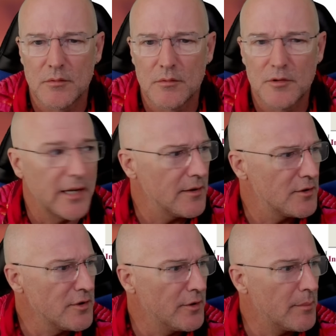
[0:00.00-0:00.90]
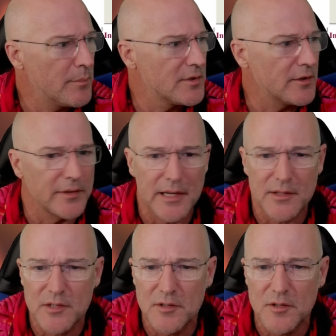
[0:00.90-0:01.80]
See how there's no numbers there in that
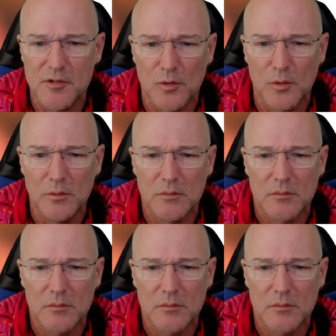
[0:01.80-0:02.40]
sentence at all?